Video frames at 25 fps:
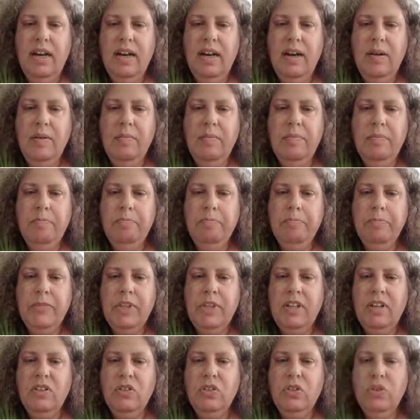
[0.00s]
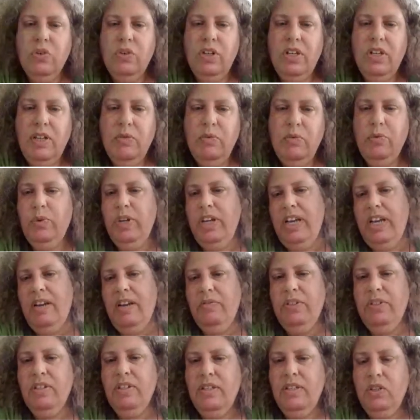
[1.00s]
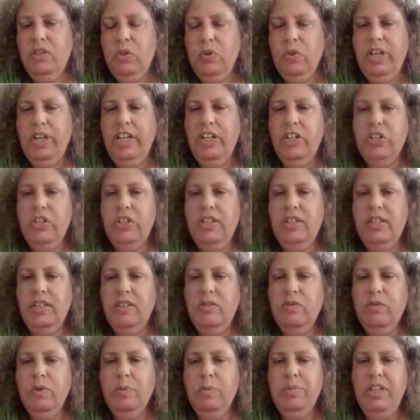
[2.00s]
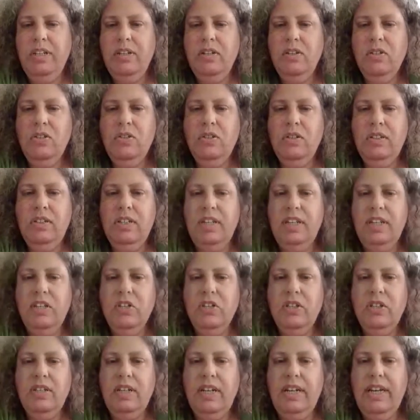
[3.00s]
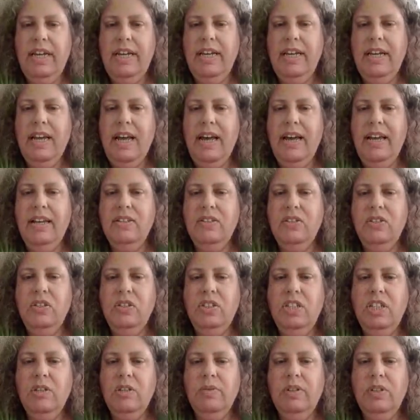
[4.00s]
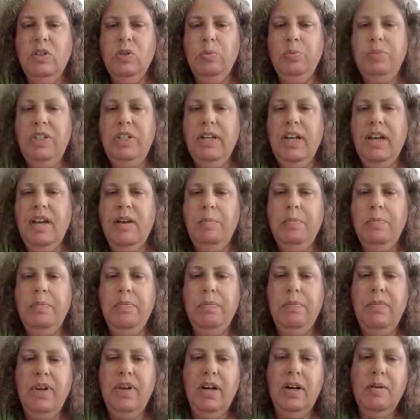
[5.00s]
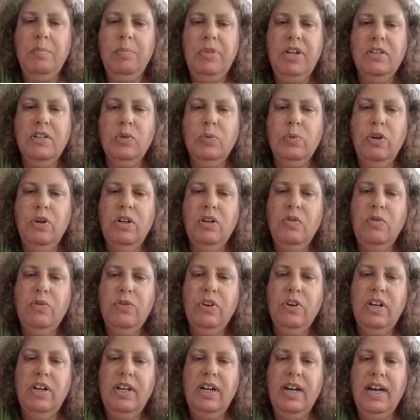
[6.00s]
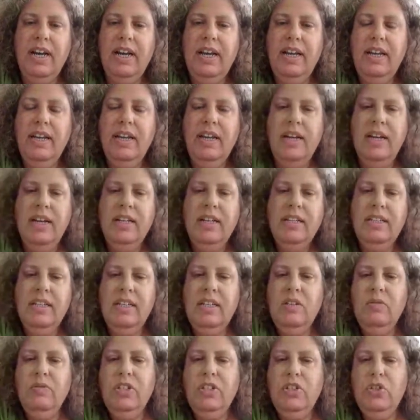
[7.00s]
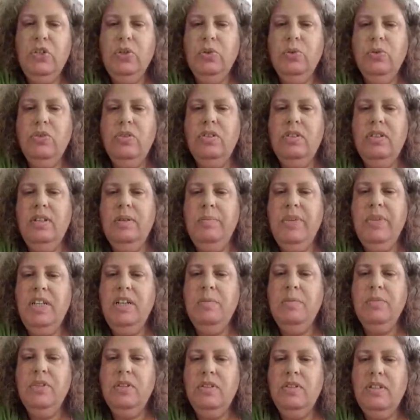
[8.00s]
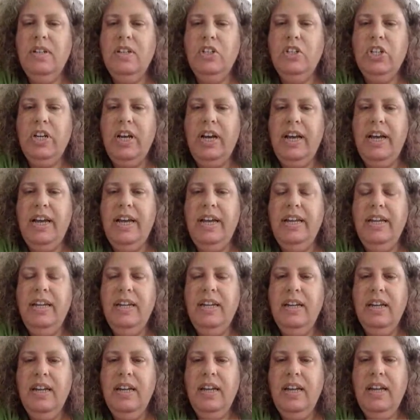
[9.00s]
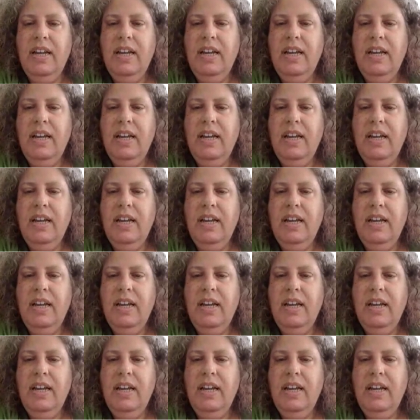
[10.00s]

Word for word: Um, so if we have the situation that in Frobenius notation, the A I is not equal to B I uh, plus one for an I, then we choose the minimal such I.